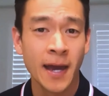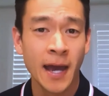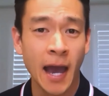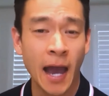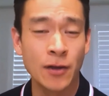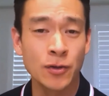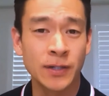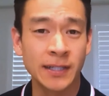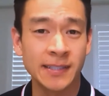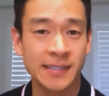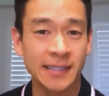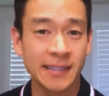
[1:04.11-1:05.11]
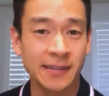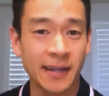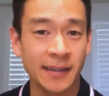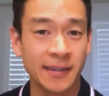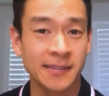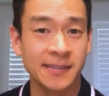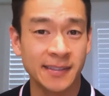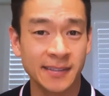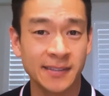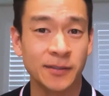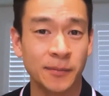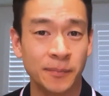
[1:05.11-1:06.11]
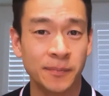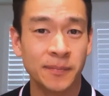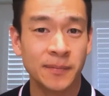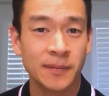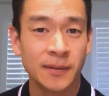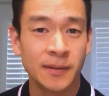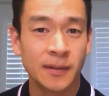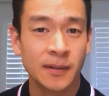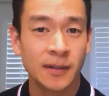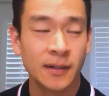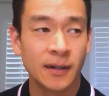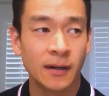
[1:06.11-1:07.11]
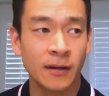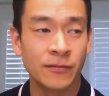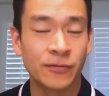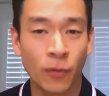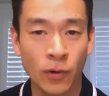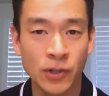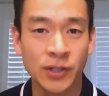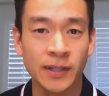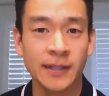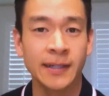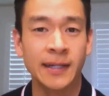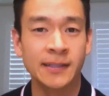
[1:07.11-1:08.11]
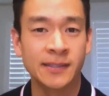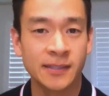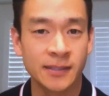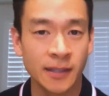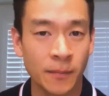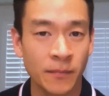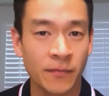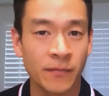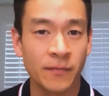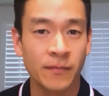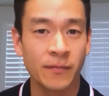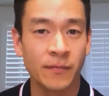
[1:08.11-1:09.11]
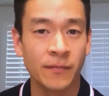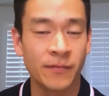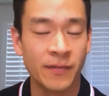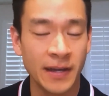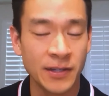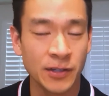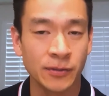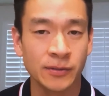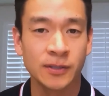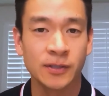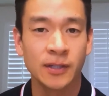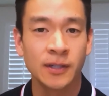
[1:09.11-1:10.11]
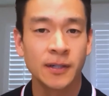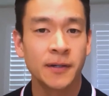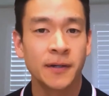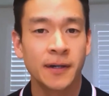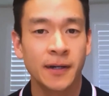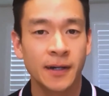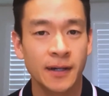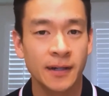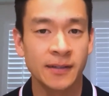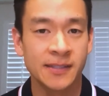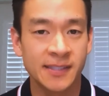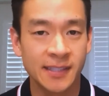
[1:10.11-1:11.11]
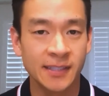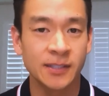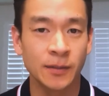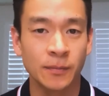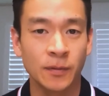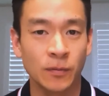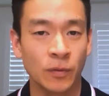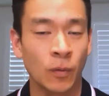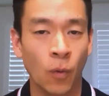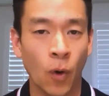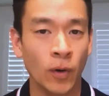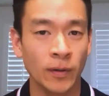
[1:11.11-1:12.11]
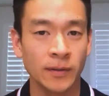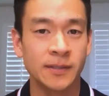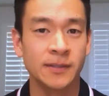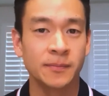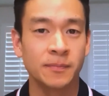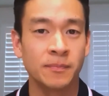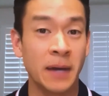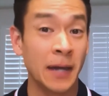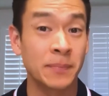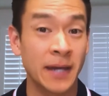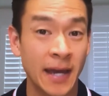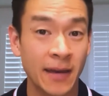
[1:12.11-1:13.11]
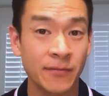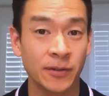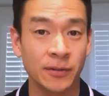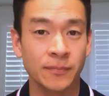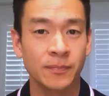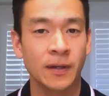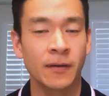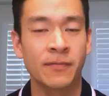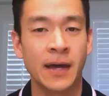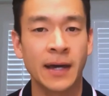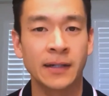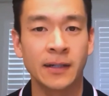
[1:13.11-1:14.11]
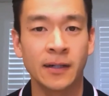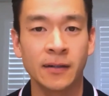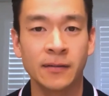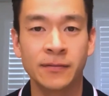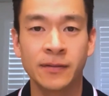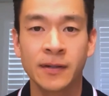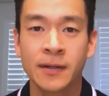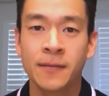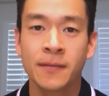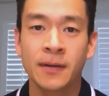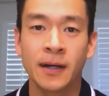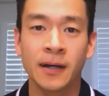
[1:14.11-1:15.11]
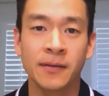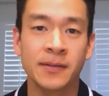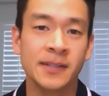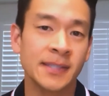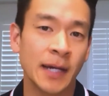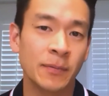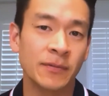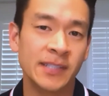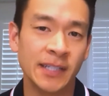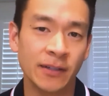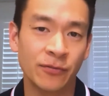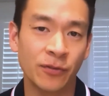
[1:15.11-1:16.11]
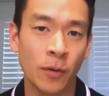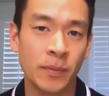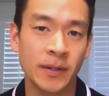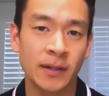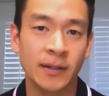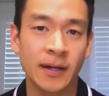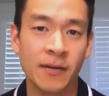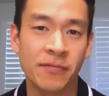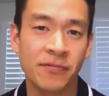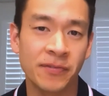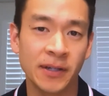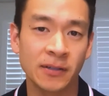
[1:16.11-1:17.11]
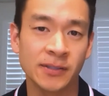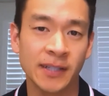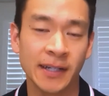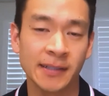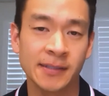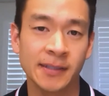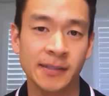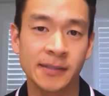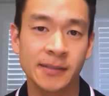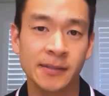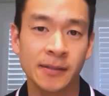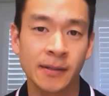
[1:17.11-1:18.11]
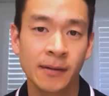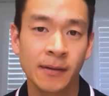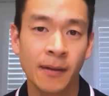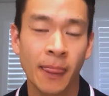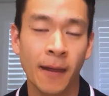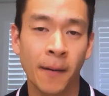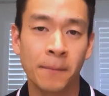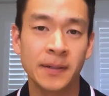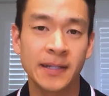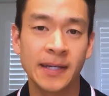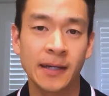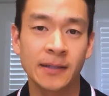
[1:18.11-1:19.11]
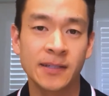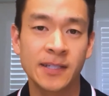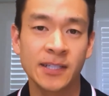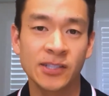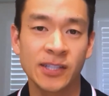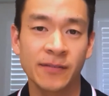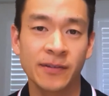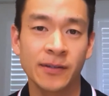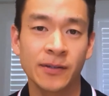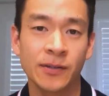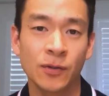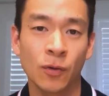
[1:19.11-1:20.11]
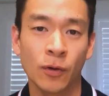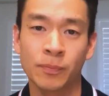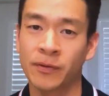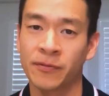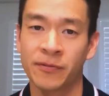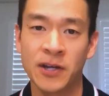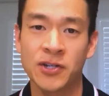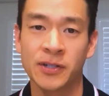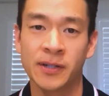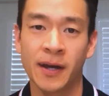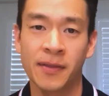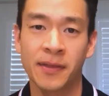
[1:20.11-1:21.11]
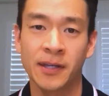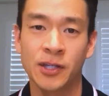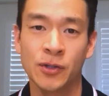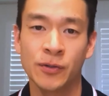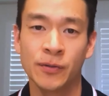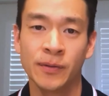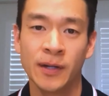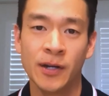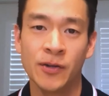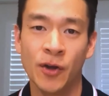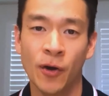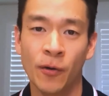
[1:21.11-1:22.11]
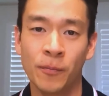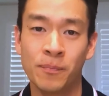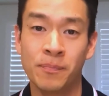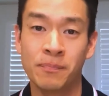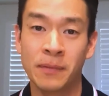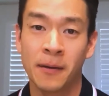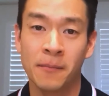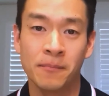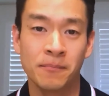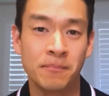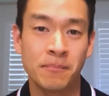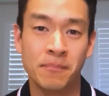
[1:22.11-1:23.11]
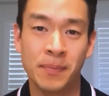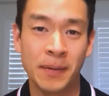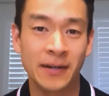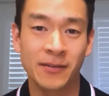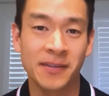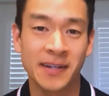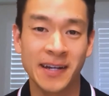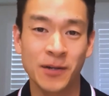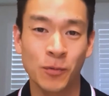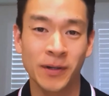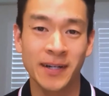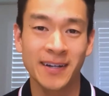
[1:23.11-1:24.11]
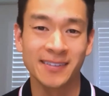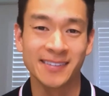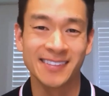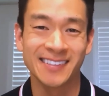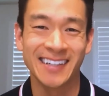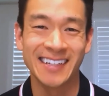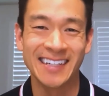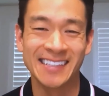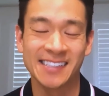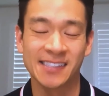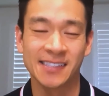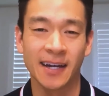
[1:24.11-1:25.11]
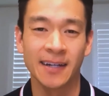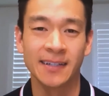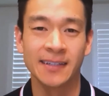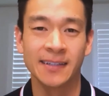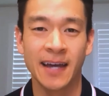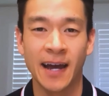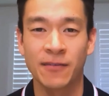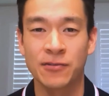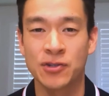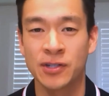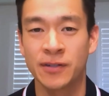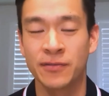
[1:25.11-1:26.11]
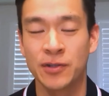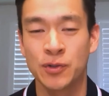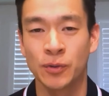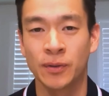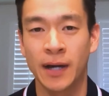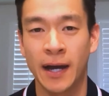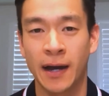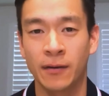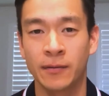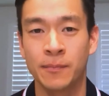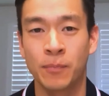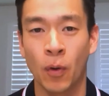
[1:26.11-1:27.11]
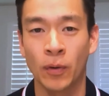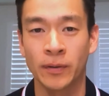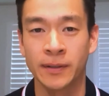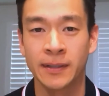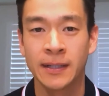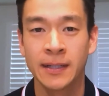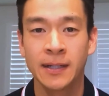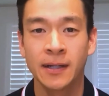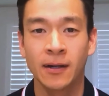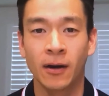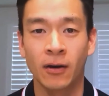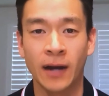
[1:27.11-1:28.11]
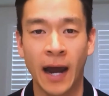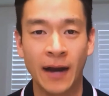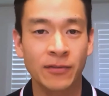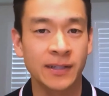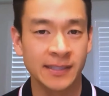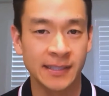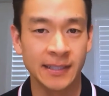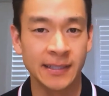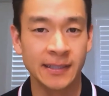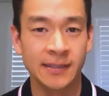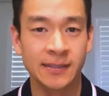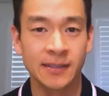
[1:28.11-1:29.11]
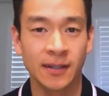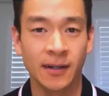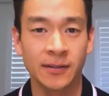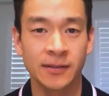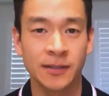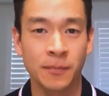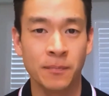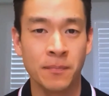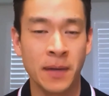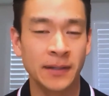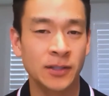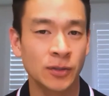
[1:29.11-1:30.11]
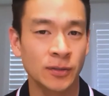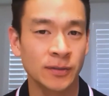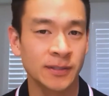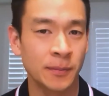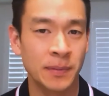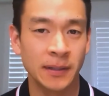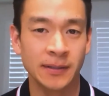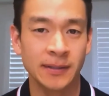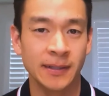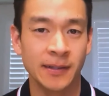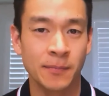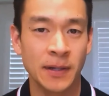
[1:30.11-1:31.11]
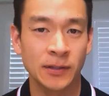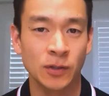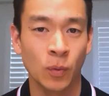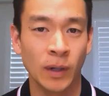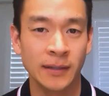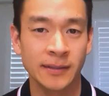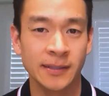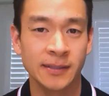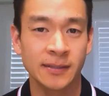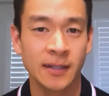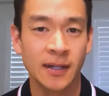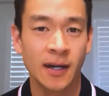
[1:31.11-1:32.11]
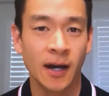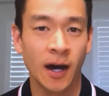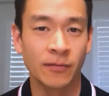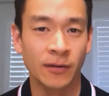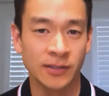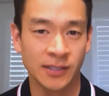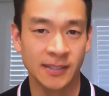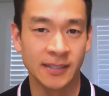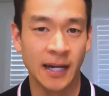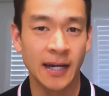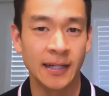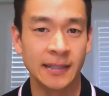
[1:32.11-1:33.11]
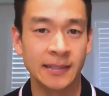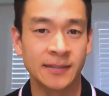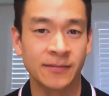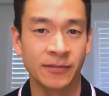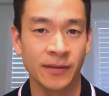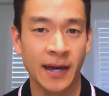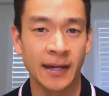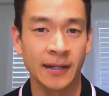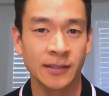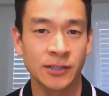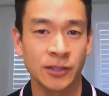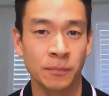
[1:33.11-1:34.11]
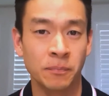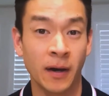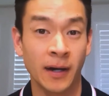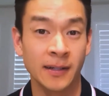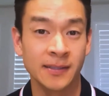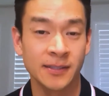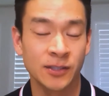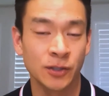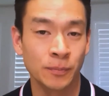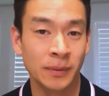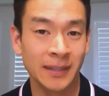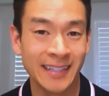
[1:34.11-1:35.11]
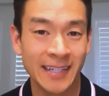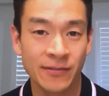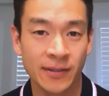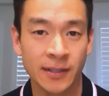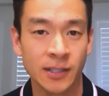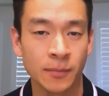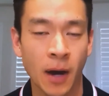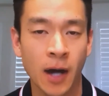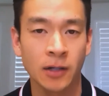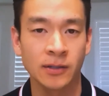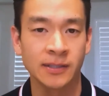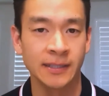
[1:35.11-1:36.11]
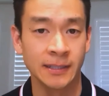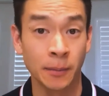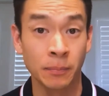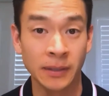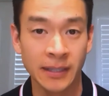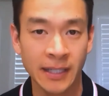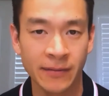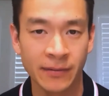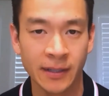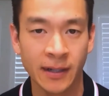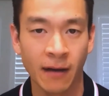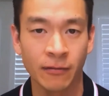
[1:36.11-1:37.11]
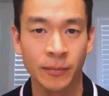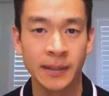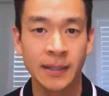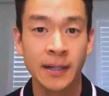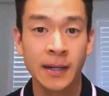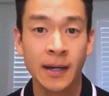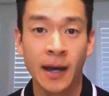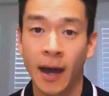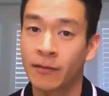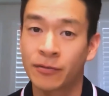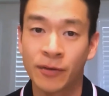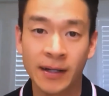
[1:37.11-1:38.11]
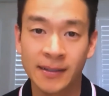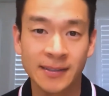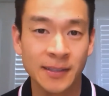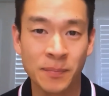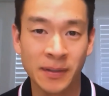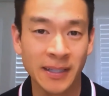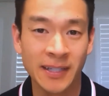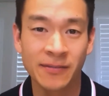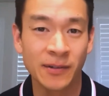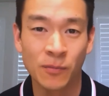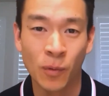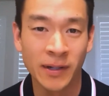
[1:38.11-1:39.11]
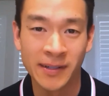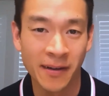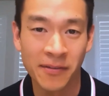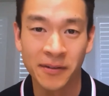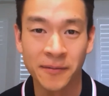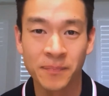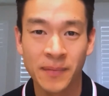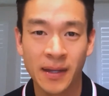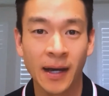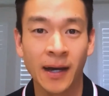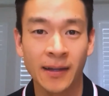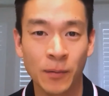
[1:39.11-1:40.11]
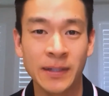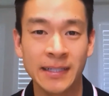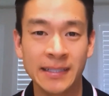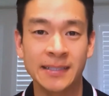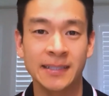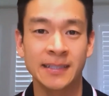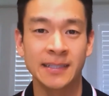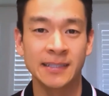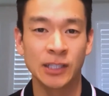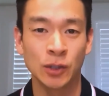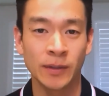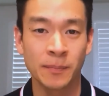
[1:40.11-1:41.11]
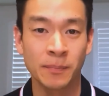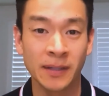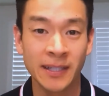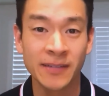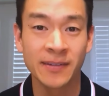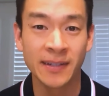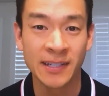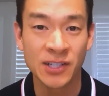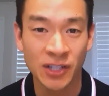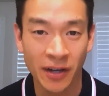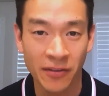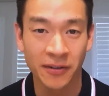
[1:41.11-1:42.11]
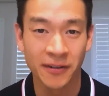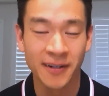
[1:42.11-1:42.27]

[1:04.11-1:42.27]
And you can see that the system, unfortunately, in some venues, the system rewards bad behavior of this type of xenophobia and fears that exist. But again, just given your profession, I think you know better than anyone else in society, the average individual, how important our advocacy is on the mental stability and the mental wellness of our society, for that to us to believe in democracy, to believe in government, and frankly, to believe in one another, that we need to continually believe in each other.